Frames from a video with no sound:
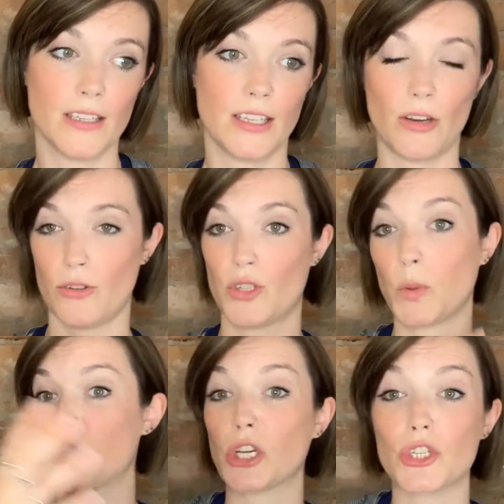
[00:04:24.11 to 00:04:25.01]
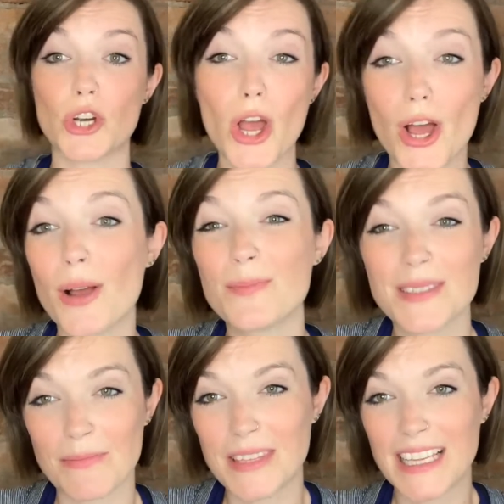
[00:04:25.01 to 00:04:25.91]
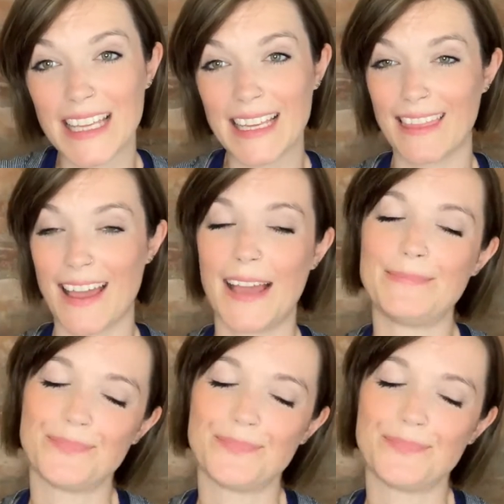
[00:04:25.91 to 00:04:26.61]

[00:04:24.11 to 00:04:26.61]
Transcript: you're switching jobs, something like that.